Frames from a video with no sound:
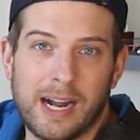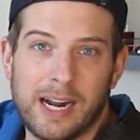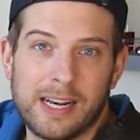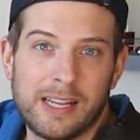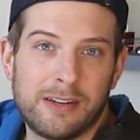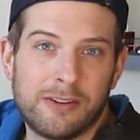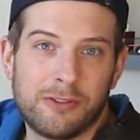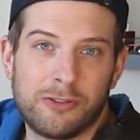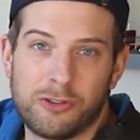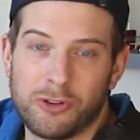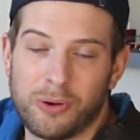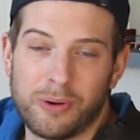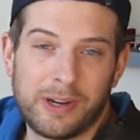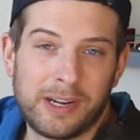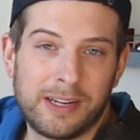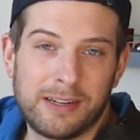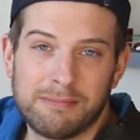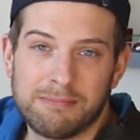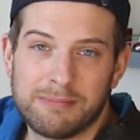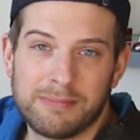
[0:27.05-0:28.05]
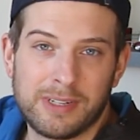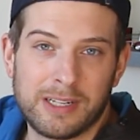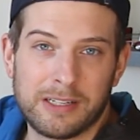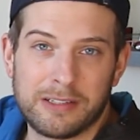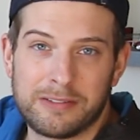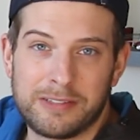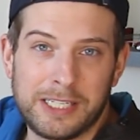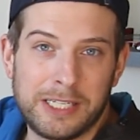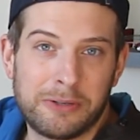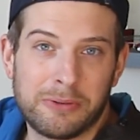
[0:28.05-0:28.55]
I didn't join
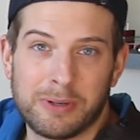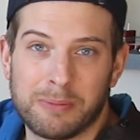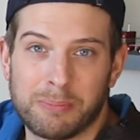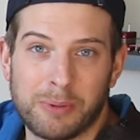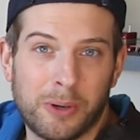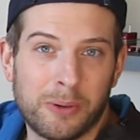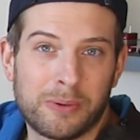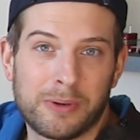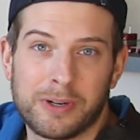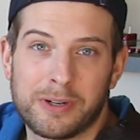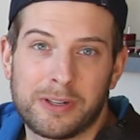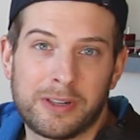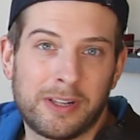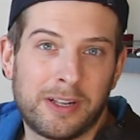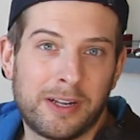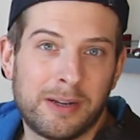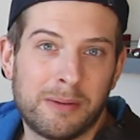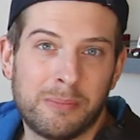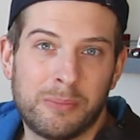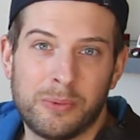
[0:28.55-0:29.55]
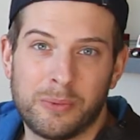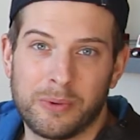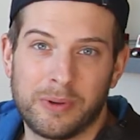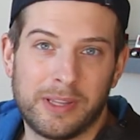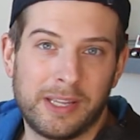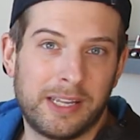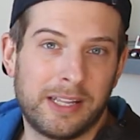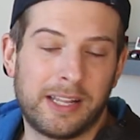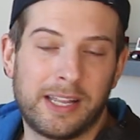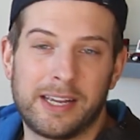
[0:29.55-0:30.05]
a secret broker club where
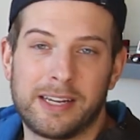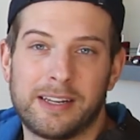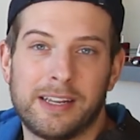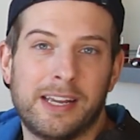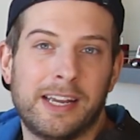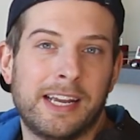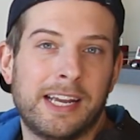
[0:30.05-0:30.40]
they like